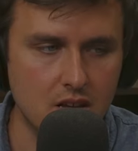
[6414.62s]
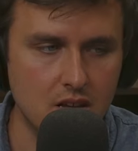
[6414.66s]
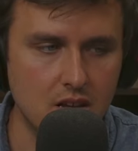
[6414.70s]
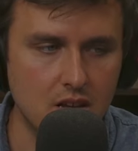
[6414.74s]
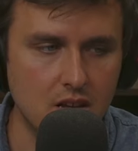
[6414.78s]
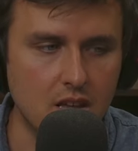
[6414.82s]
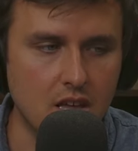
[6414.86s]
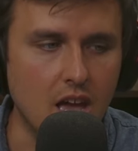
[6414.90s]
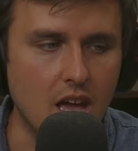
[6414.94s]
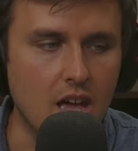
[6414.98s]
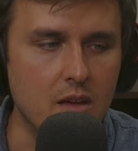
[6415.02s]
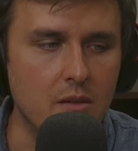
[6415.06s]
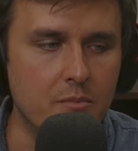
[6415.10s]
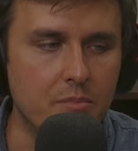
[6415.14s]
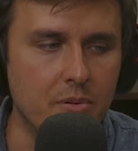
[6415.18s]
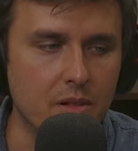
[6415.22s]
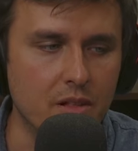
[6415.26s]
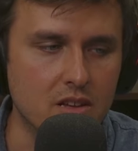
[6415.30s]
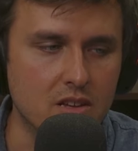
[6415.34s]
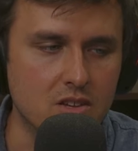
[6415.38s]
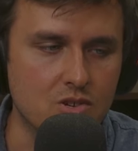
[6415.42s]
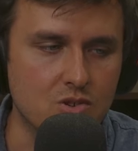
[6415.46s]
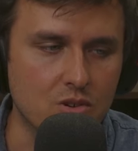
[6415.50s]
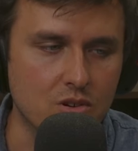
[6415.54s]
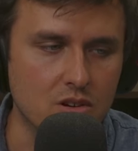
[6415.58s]

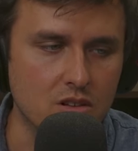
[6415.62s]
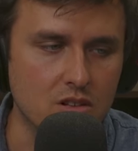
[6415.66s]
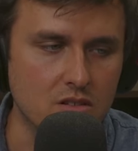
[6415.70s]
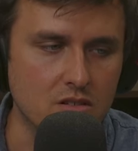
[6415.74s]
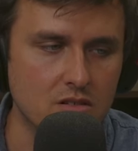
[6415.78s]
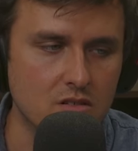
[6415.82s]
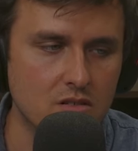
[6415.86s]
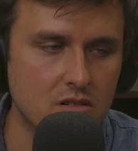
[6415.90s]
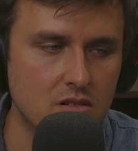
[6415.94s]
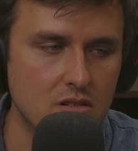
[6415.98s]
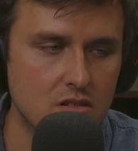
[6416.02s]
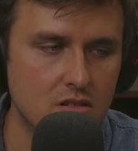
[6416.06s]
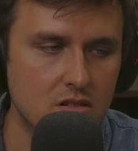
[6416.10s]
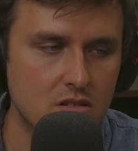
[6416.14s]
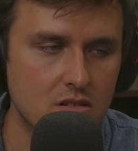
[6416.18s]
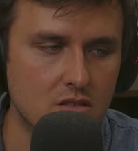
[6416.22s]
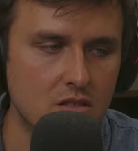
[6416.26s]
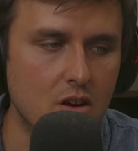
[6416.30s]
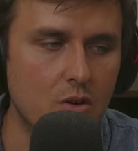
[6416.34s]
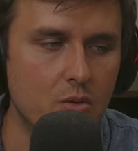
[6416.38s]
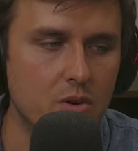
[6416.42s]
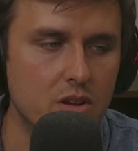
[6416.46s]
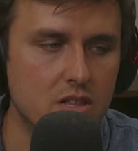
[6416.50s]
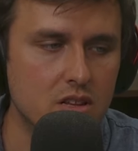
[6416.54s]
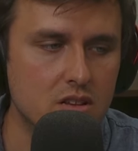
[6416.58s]
Gameplay trailer. No,
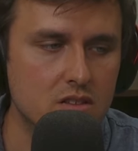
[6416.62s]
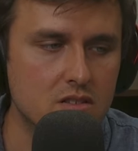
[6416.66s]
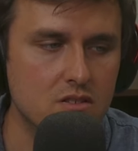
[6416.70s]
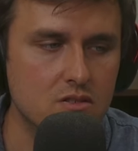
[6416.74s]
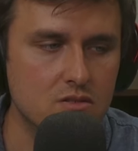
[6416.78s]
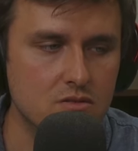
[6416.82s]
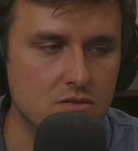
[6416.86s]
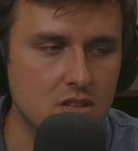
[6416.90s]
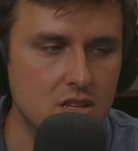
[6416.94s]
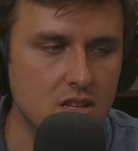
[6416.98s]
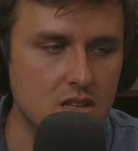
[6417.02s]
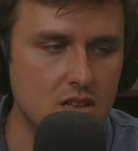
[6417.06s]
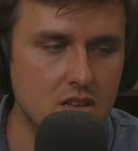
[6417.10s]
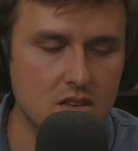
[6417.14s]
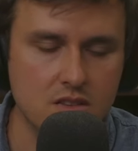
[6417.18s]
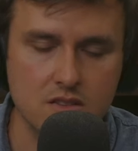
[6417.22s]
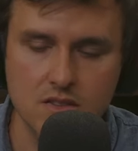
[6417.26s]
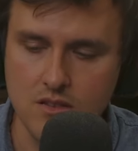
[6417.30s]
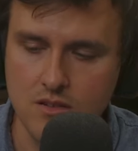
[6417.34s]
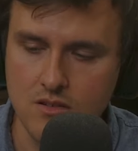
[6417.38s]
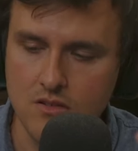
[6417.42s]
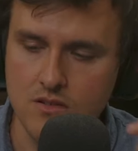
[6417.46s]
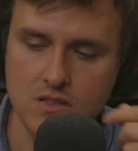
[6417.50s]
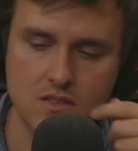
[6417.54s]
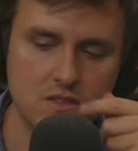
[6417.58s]
wait, that's 13 days
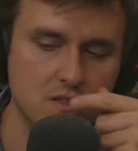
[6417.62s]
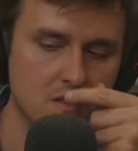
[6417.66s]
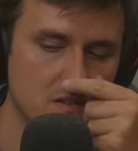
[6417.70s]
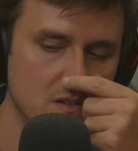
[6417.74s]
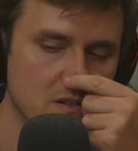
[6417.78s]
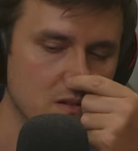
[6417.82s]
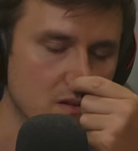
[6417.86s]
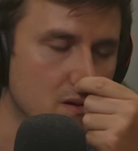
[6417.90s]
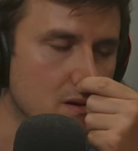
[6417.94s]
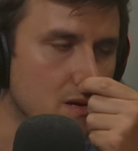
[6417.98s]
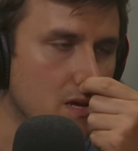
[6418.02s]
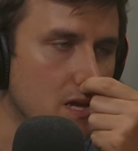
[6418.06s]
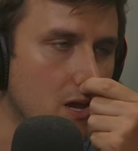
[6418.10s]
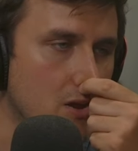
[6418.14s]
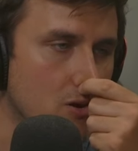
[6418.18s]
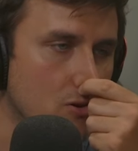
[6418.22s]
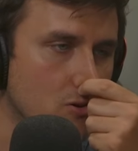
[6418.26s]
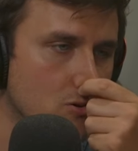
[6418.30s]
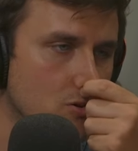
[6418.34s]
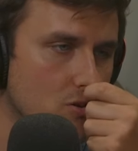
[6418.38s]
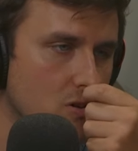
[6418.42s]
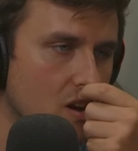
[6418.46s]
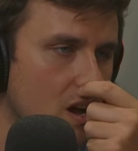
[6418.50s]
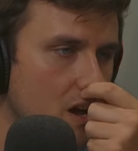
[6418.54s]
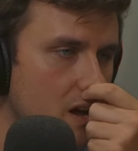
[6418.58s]
ago. That's still it.
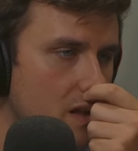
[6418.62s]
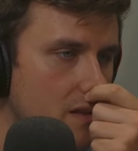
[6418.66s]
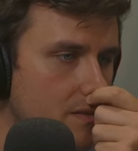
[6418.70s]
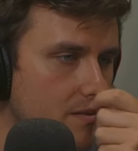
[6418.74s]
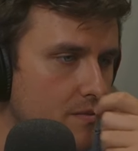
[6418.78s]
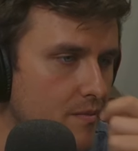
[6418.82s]
Character guide?